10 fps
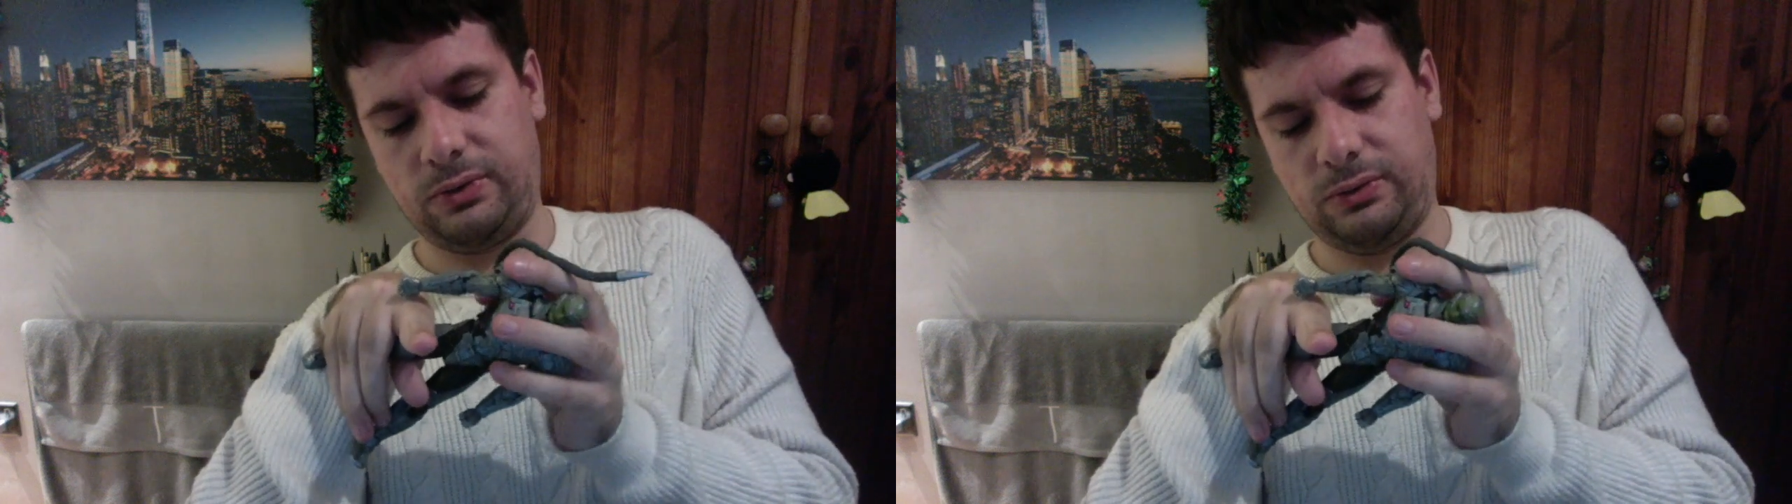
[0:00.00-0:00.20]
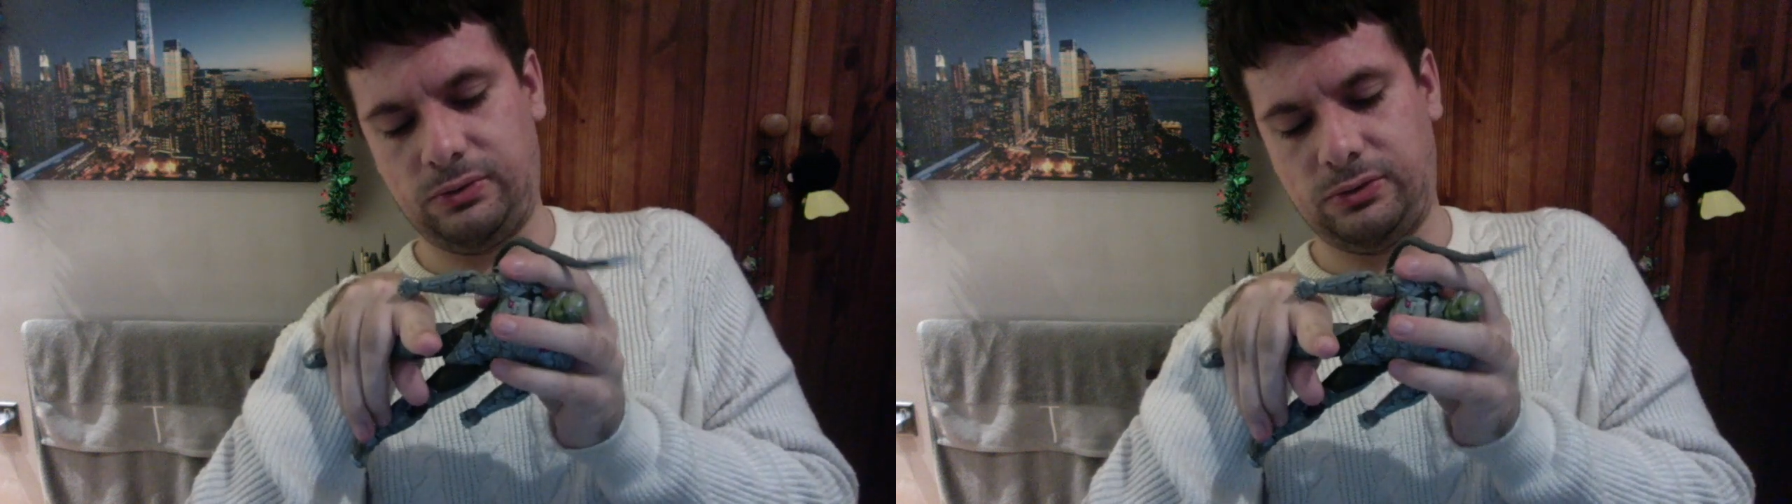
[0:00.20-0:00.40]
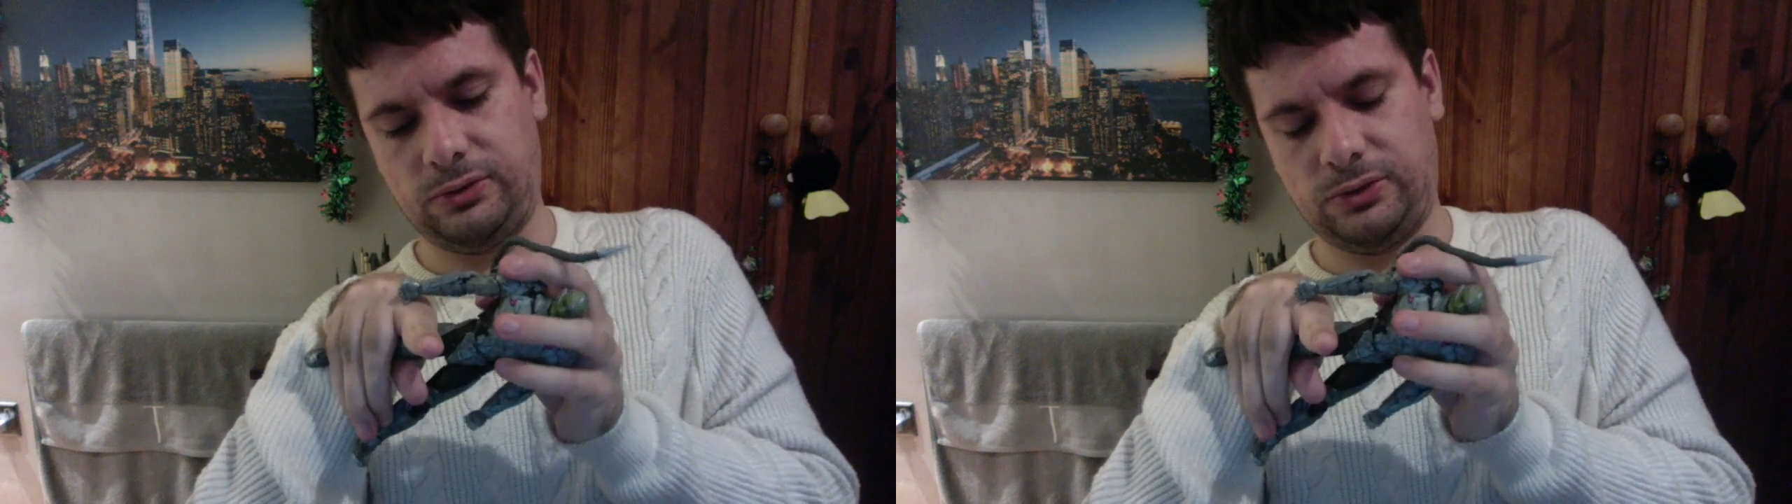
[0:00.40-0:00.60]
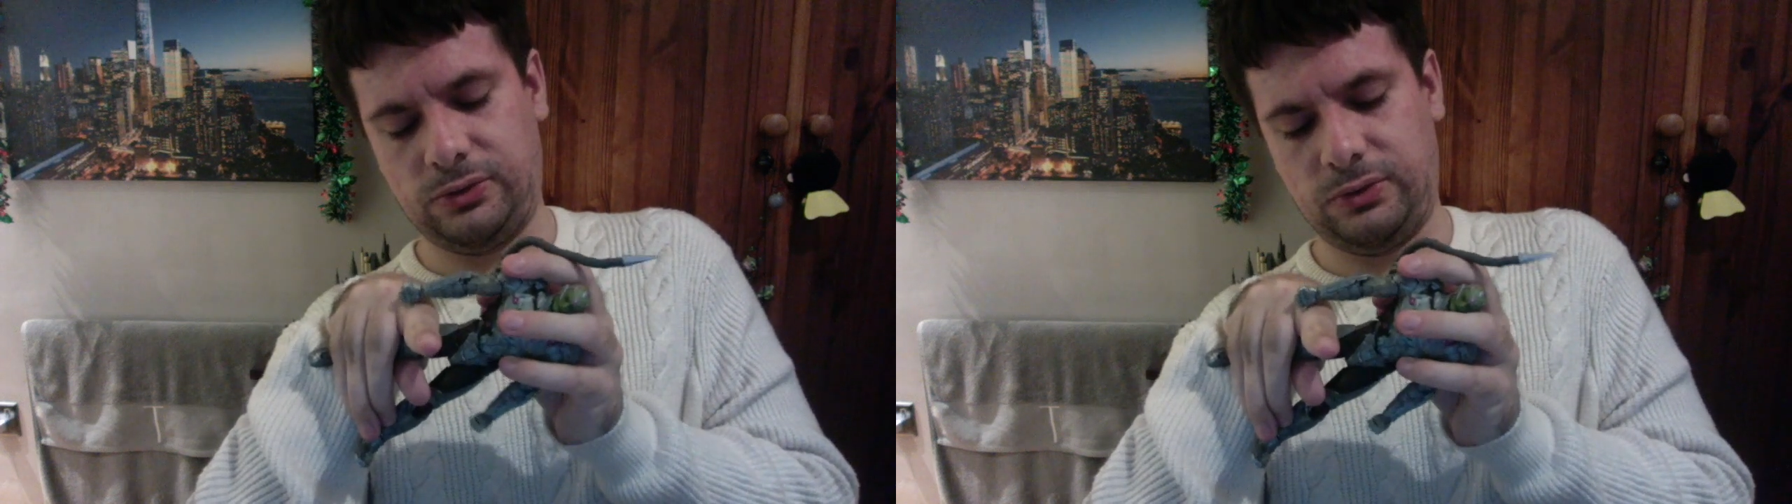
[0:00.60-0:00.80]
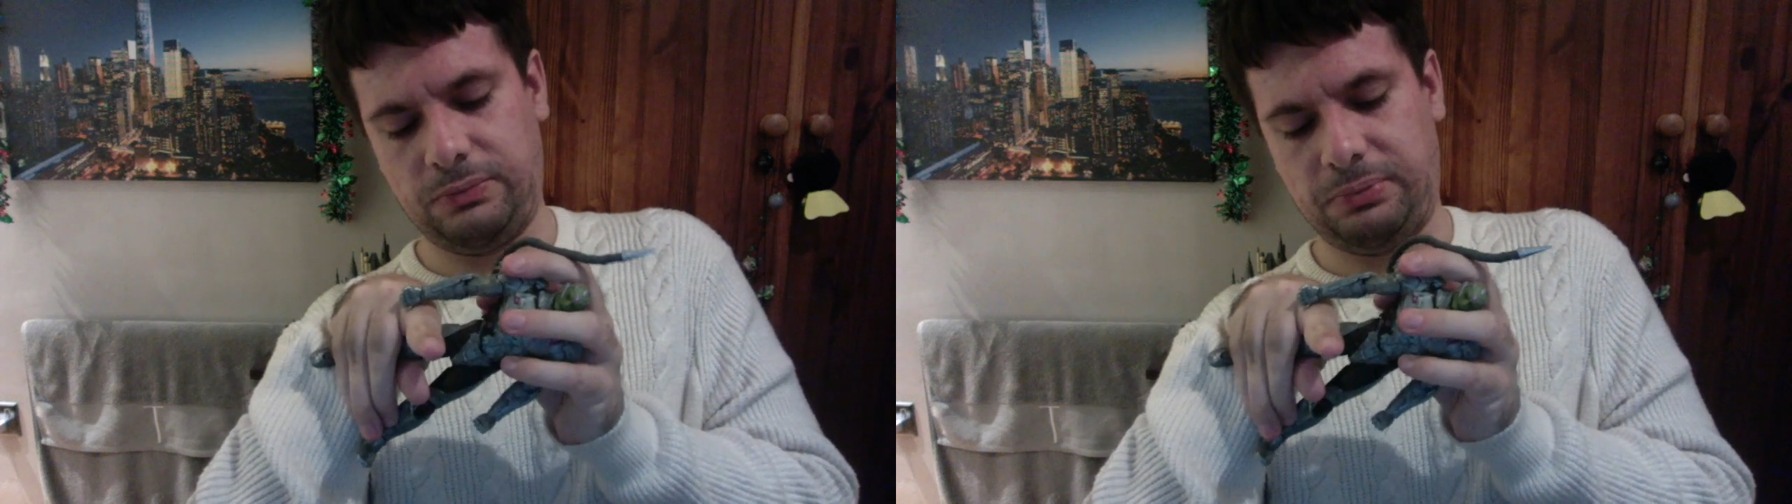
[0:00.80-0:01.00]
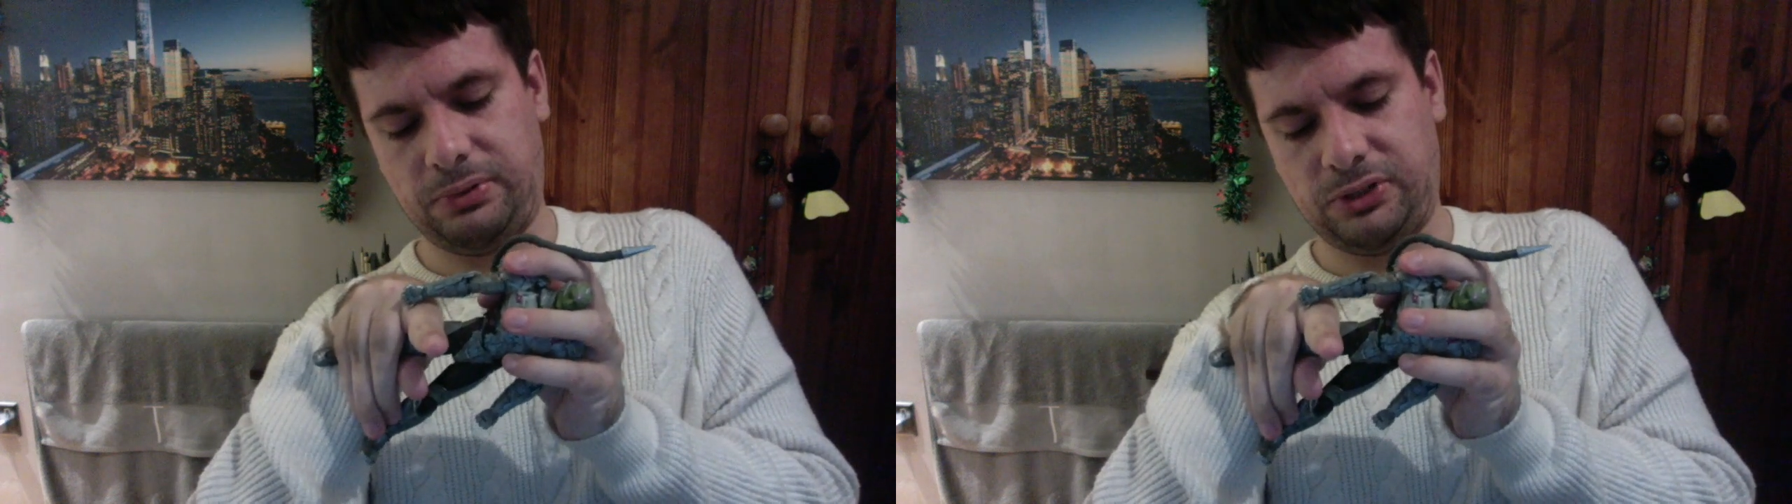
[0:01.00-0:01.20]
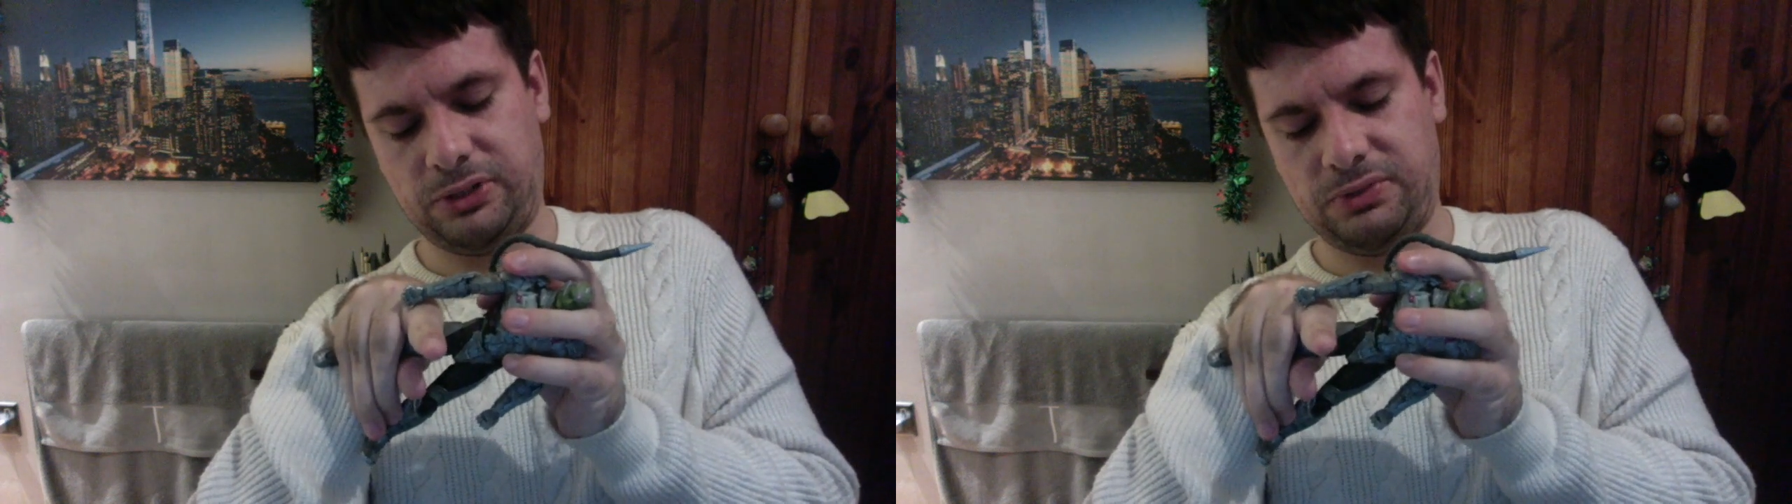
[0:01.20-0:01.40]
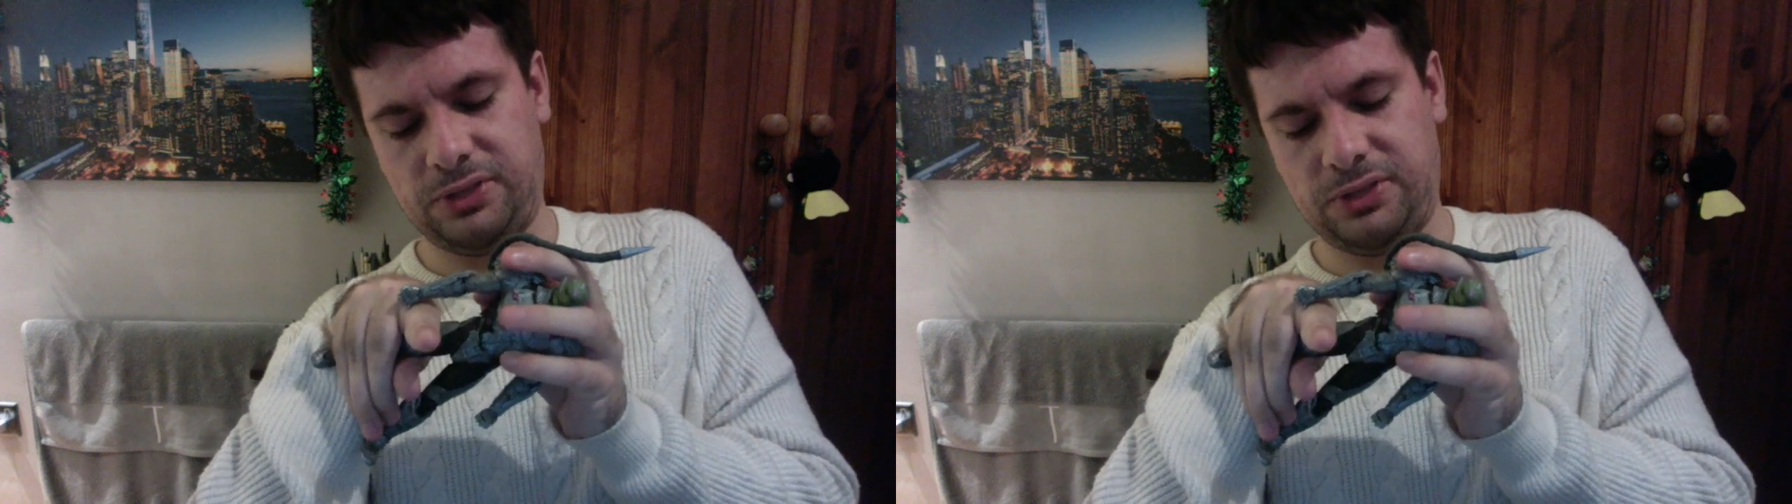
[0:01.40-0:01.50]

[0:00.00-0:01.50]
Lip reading: onto the bottom,